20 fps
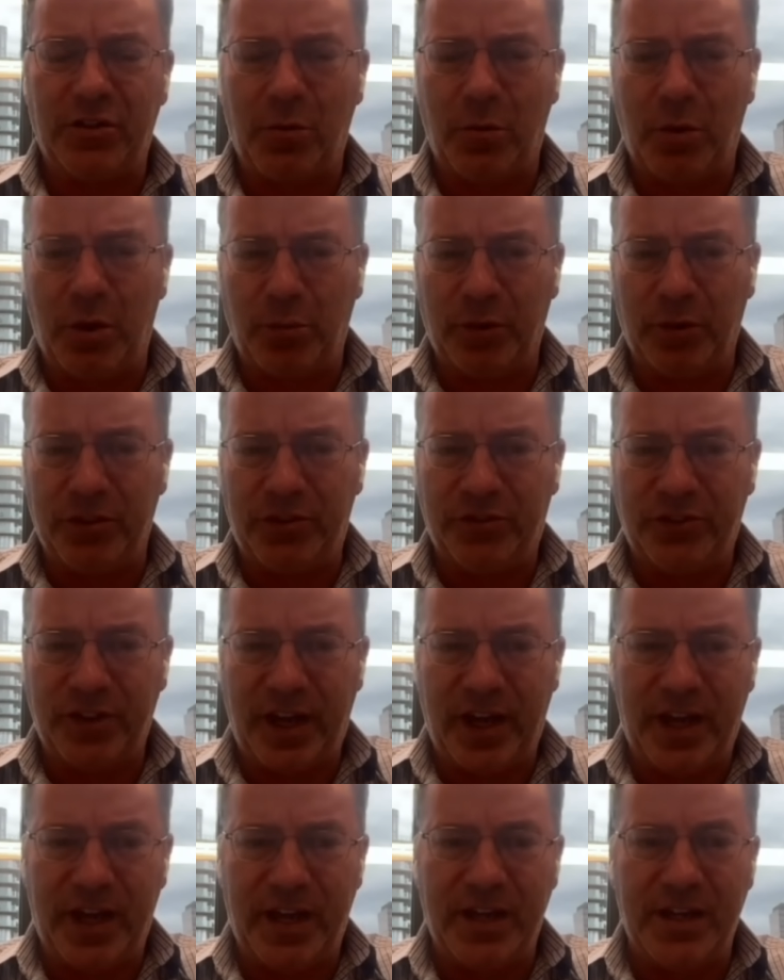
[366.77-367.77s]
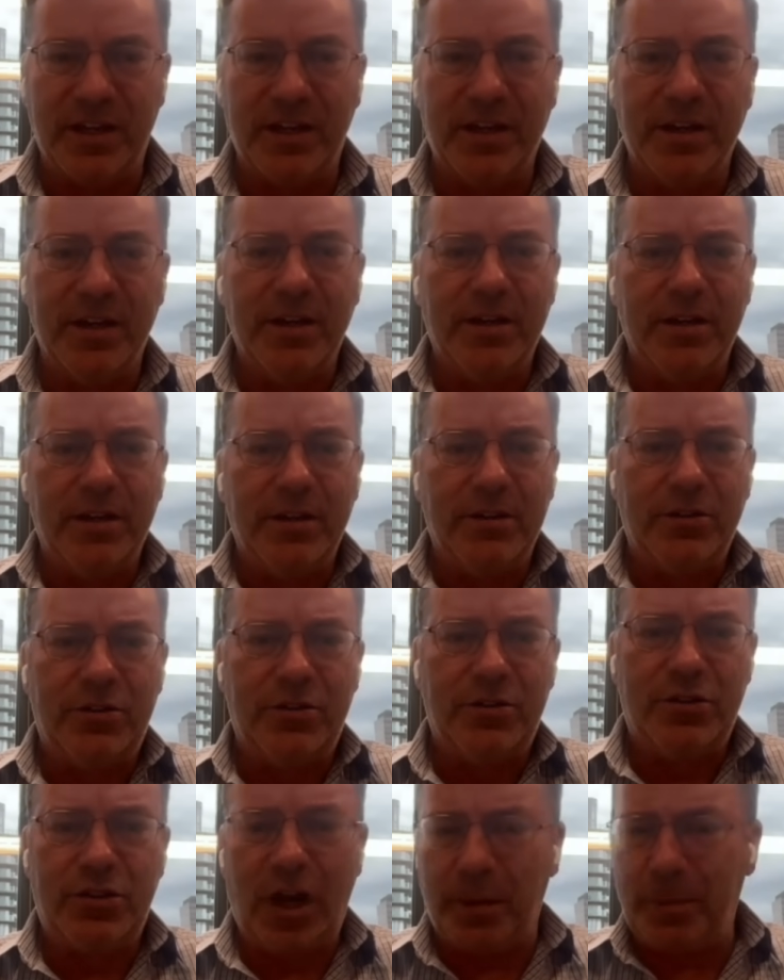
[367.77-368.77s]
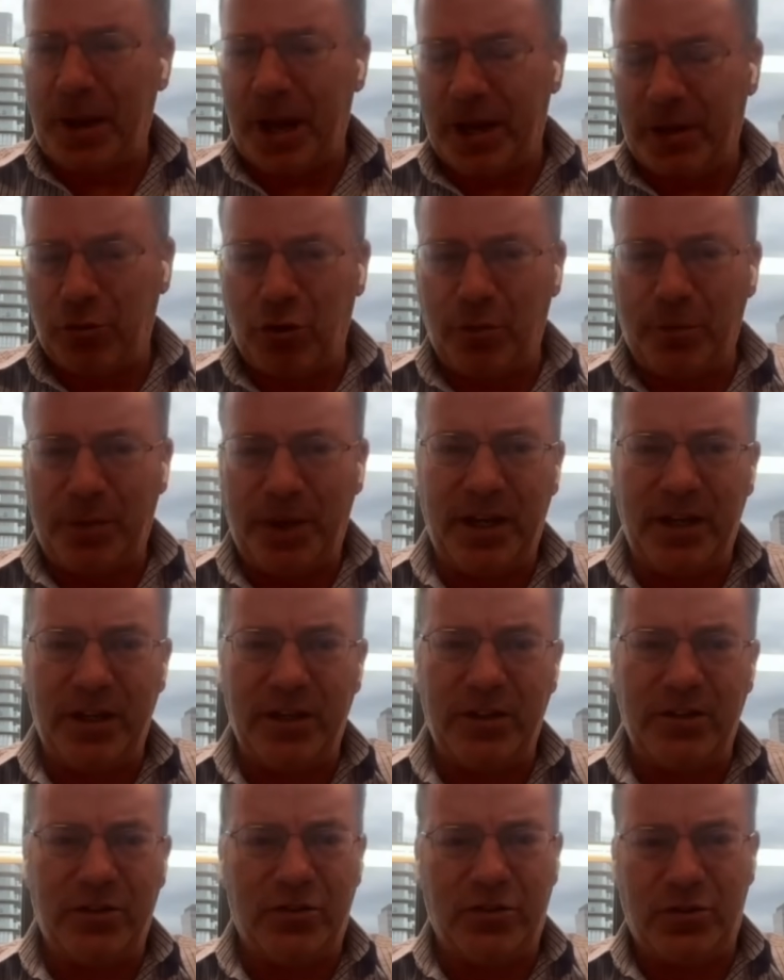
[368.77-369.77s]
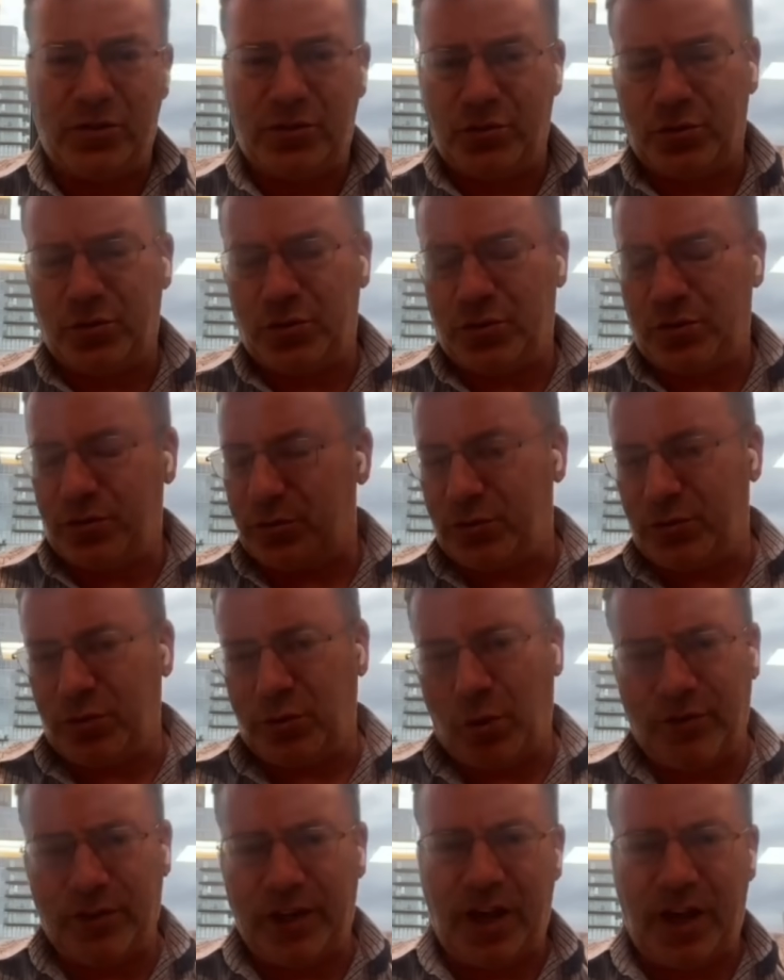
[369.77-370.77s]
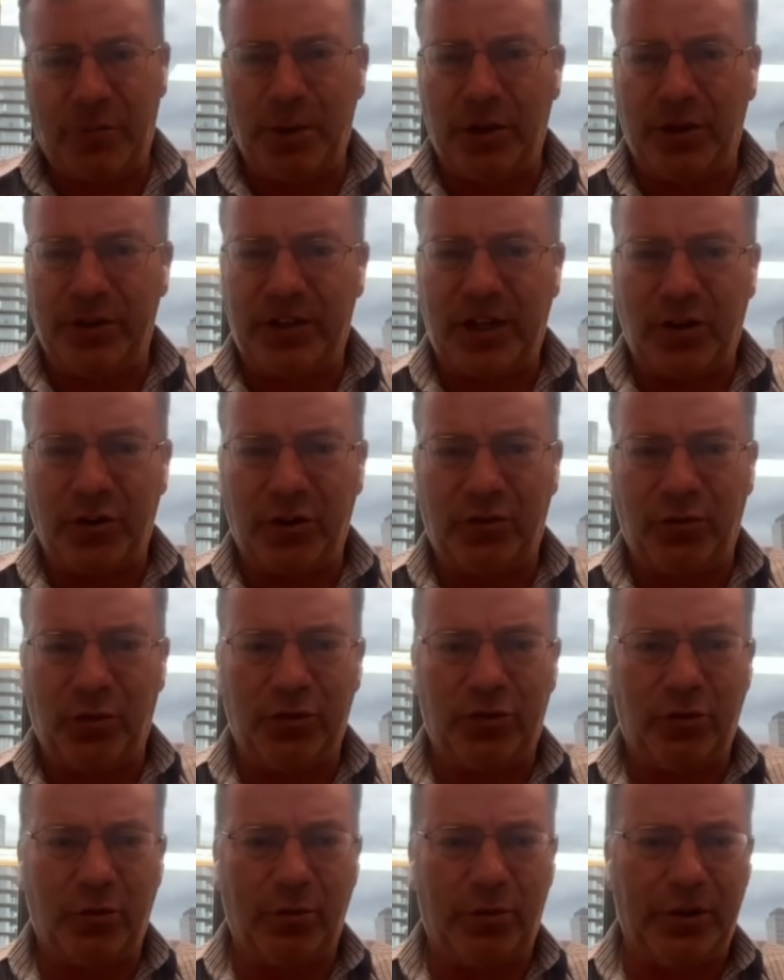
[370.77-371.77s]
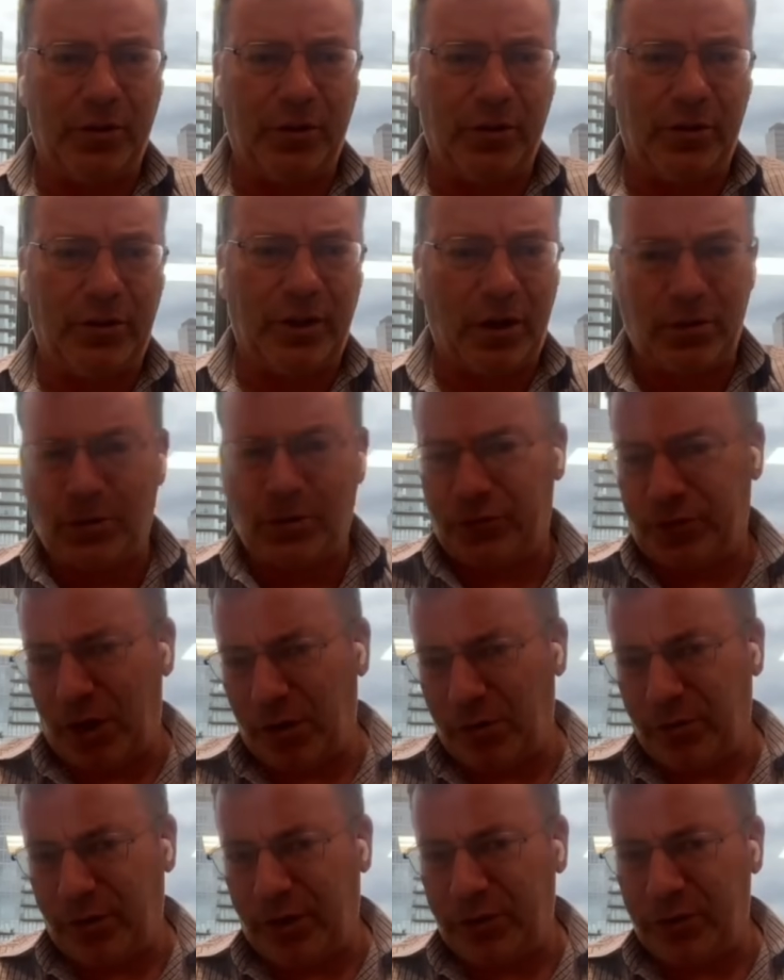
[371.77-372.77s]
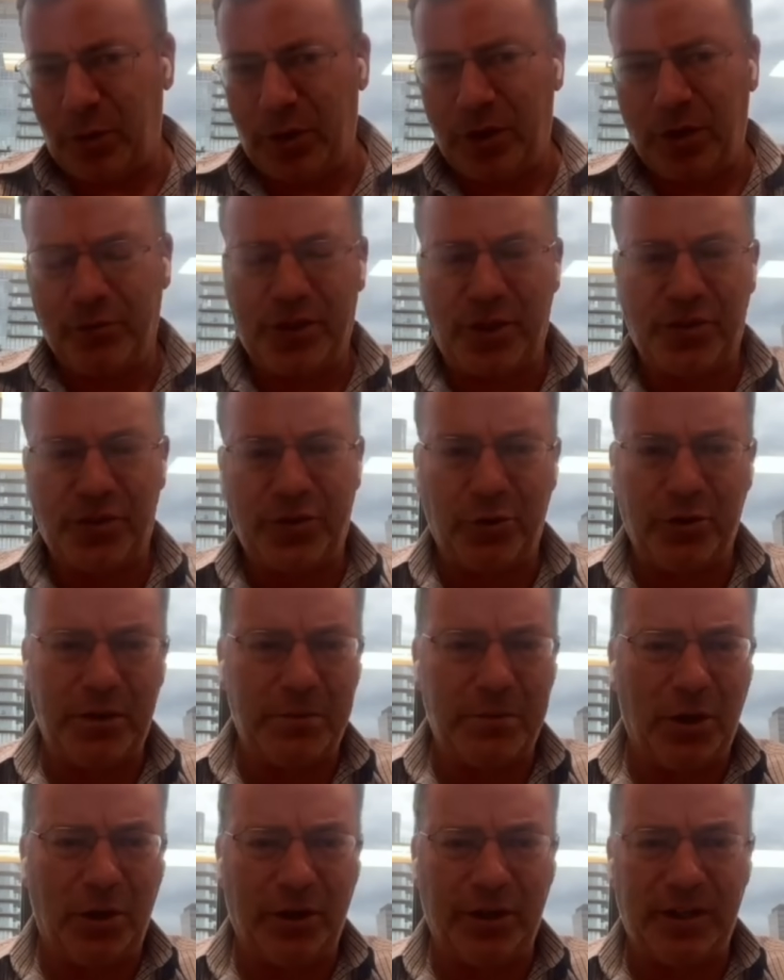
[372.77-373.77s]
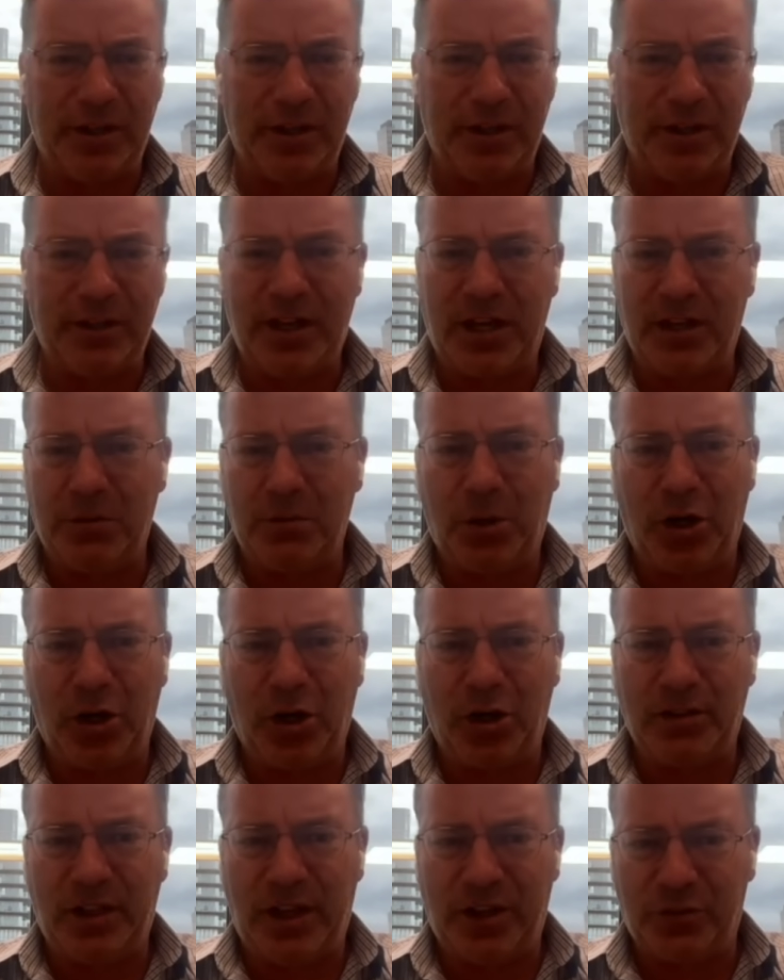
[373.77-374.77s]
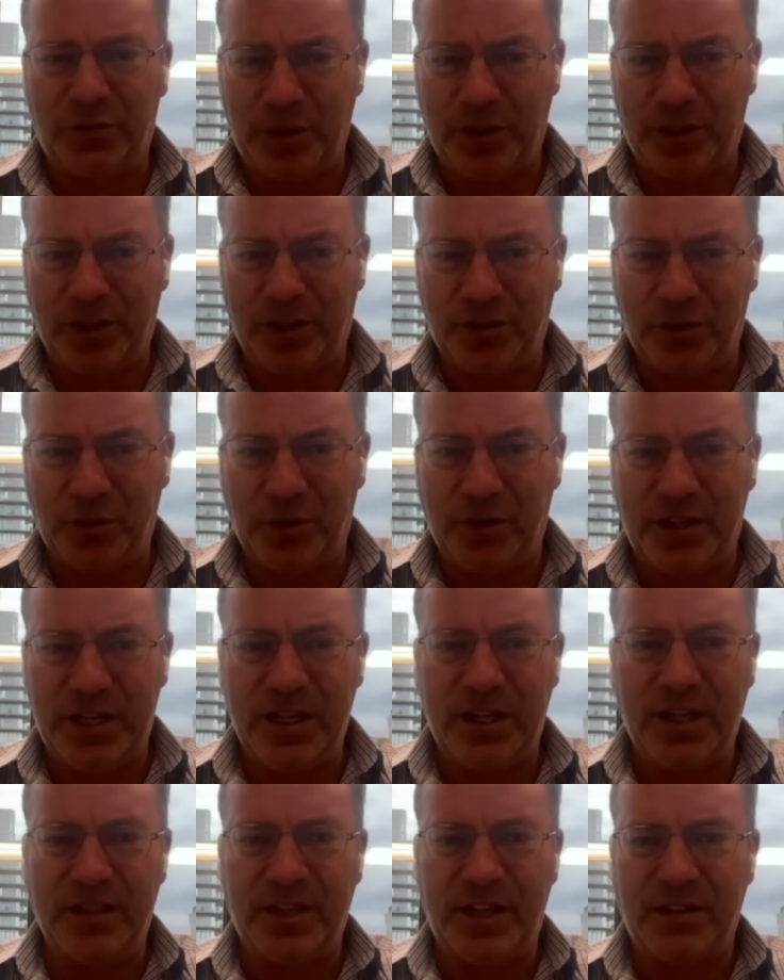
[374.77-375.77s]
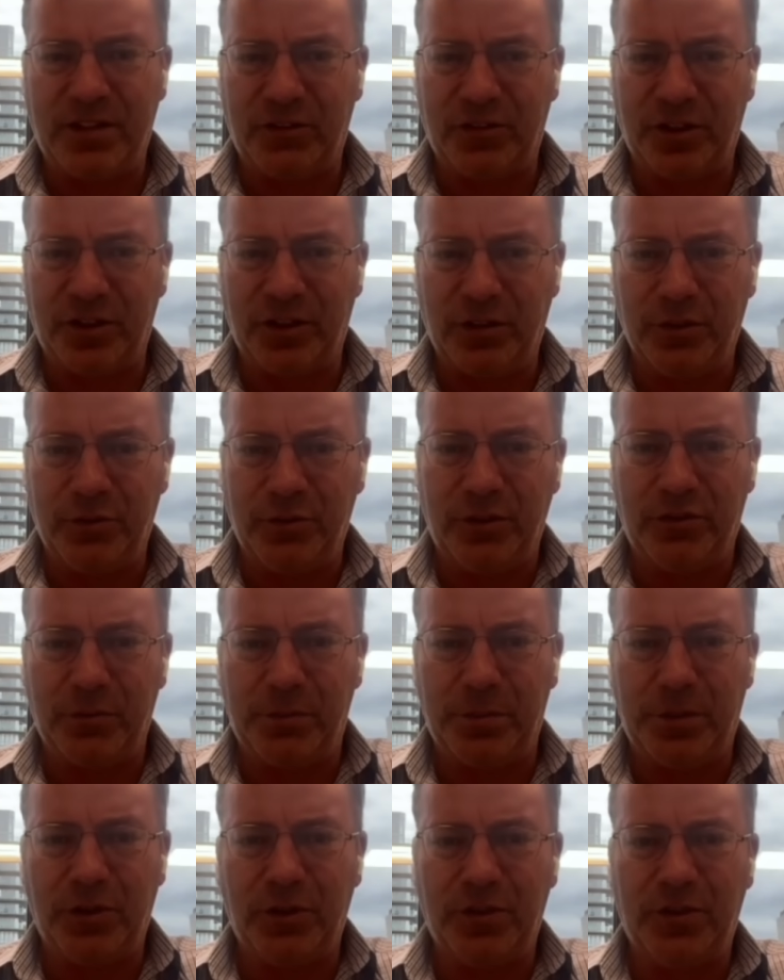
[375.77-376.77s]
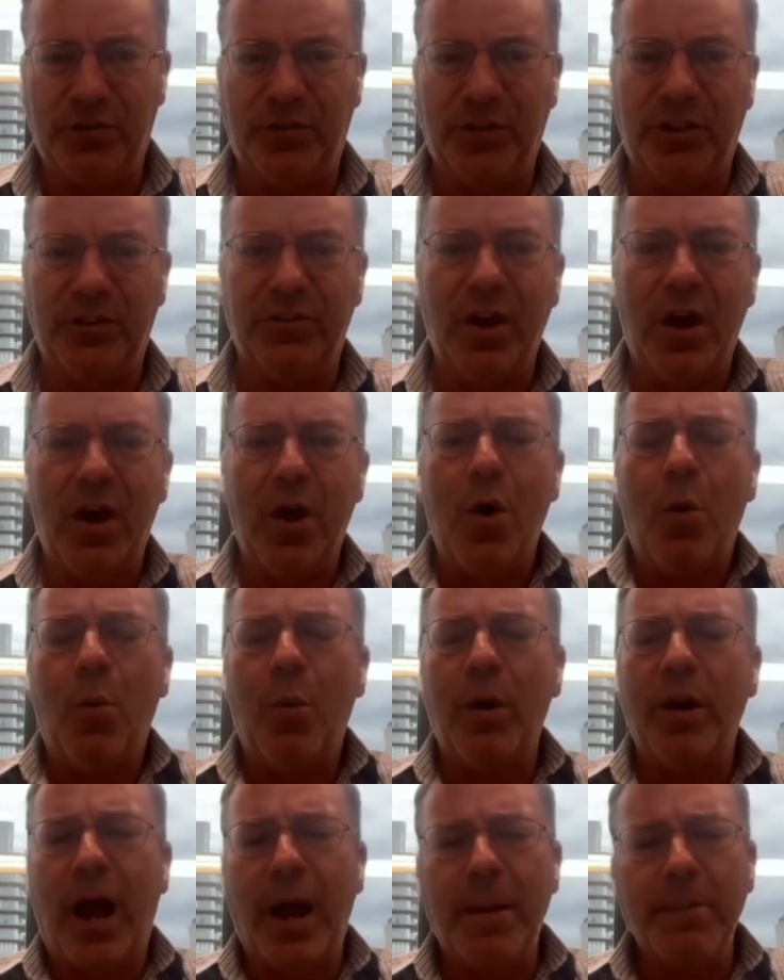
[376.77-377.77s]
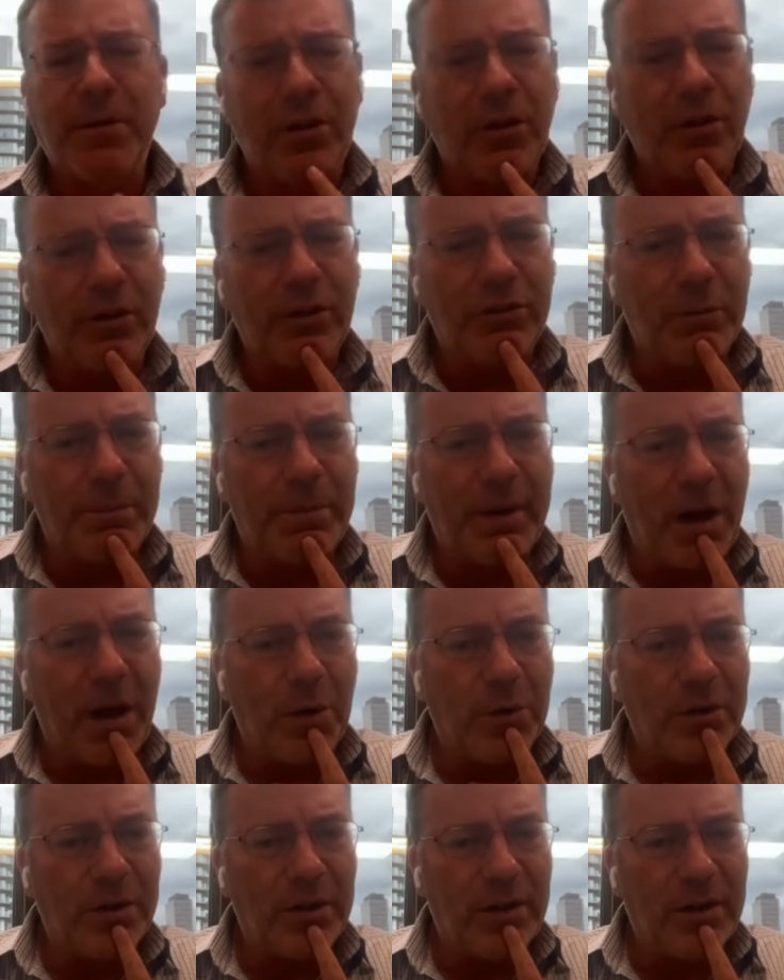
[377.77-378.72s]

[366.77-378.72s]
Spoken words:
So when we say John McEnroe made $12.5 million for his career, or Carlos Alcaraz went over the $30 million mark last week, and so did Iga, that doesn't include these appearance fees. What I'm curious about,